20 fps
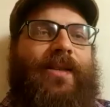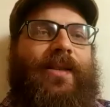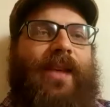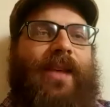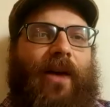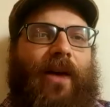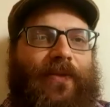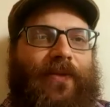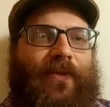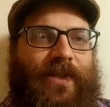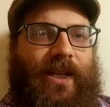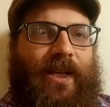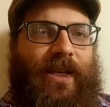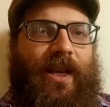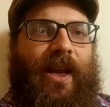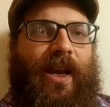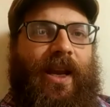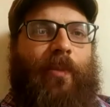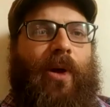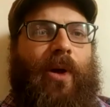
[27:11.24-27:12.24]

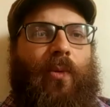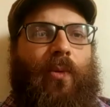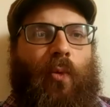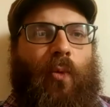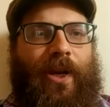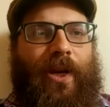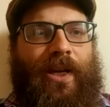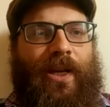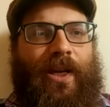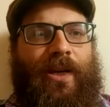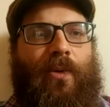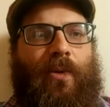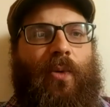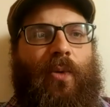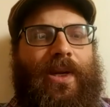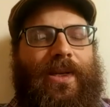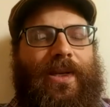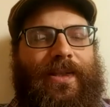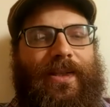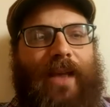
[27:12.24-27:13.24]
self-seeding, but we
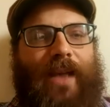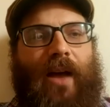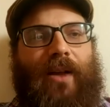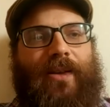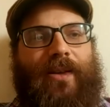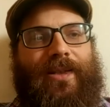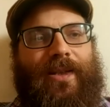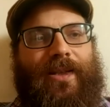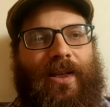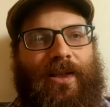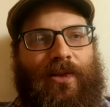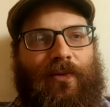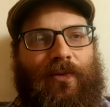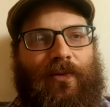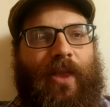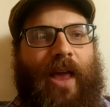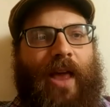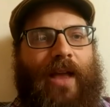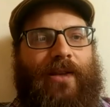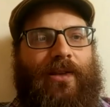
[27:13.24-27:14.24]
we sell seeds for
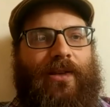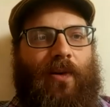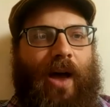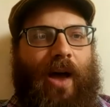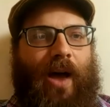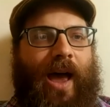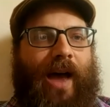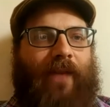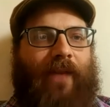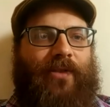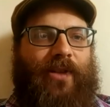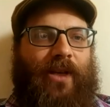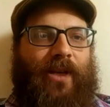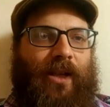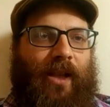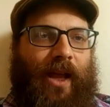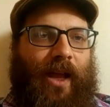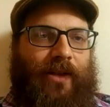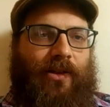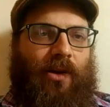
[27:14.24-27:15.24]
that, so I have to
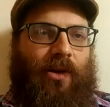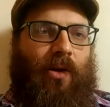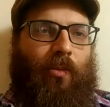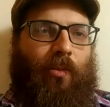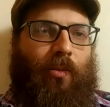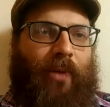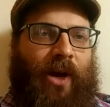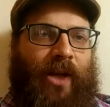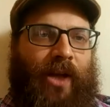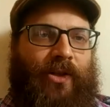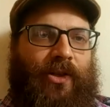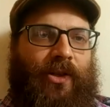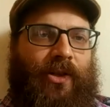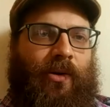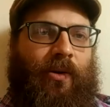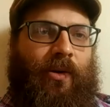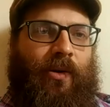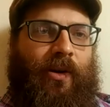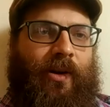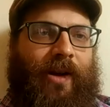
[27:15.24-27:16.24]
collect a whole bunch in
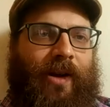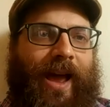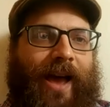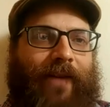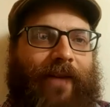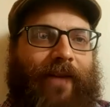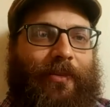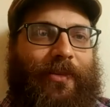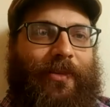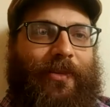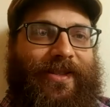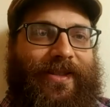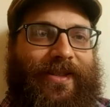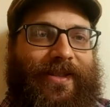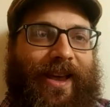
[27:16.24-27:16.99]
order to have them to you